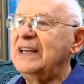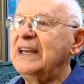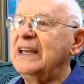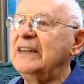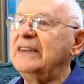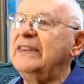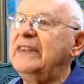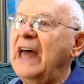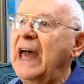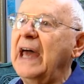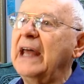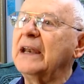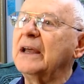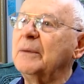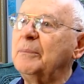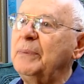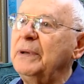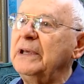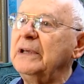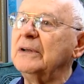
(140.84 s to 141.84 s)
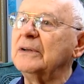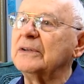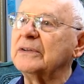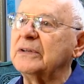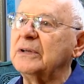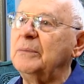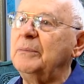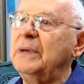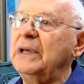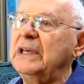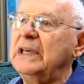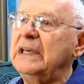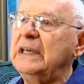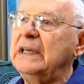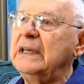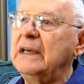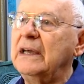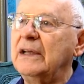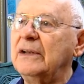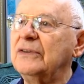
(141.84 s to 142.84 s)
That appealed to
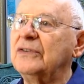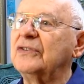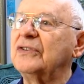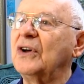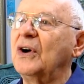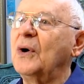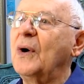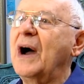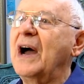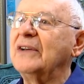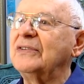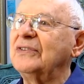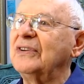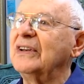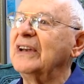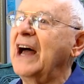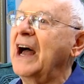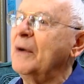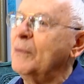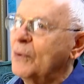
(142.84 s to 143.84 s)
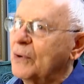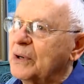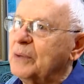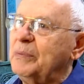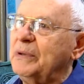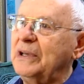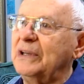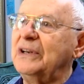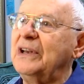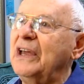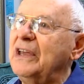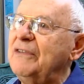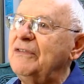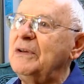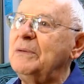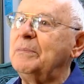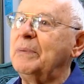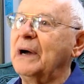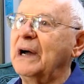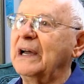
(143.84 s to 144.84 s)
me, and so I said, I want to be a
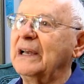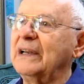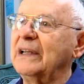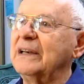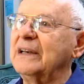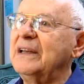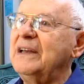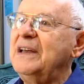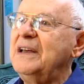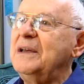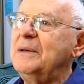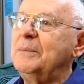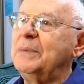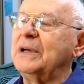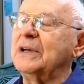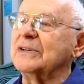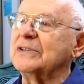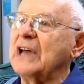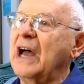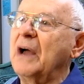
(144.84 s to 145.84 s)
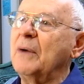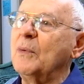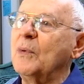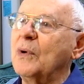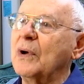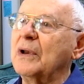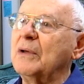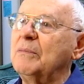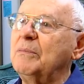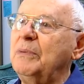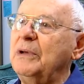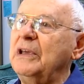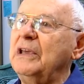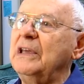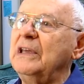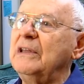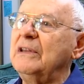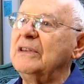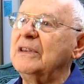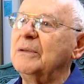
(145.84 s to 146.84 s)
Navy pilot because I want to
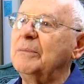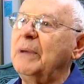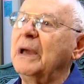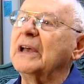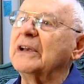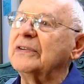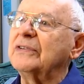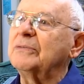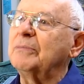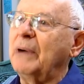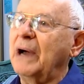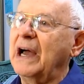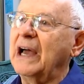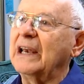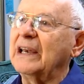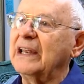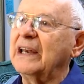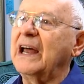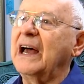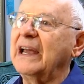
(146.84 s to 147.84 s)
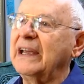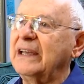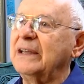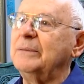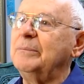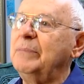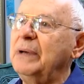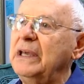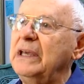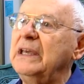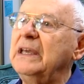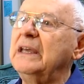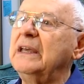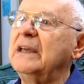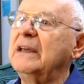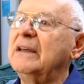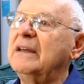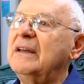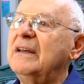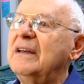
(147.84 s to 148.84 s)
be the best pilot I can be.
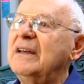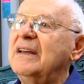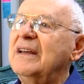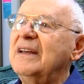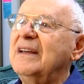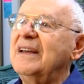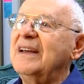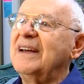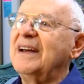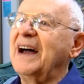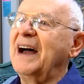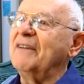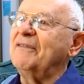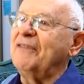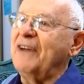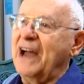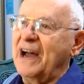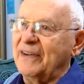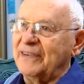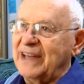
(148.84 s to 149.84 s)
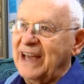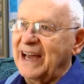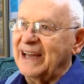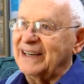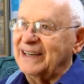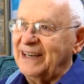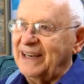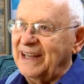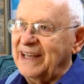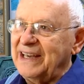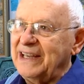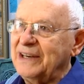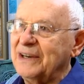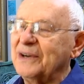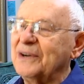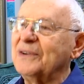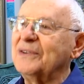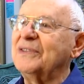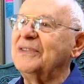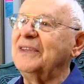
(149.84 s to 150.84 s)
I found out
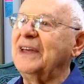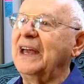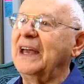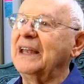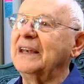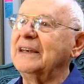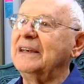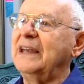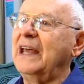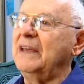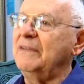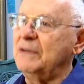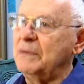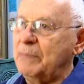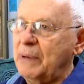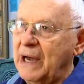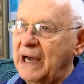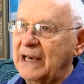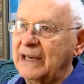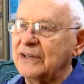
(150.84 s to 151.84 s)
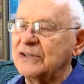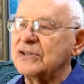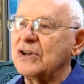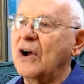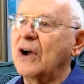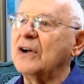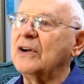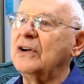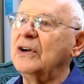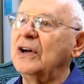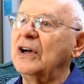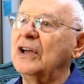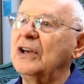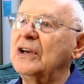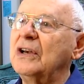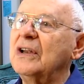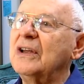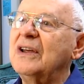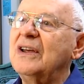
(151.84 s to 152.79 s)
later that Navy pilots are good.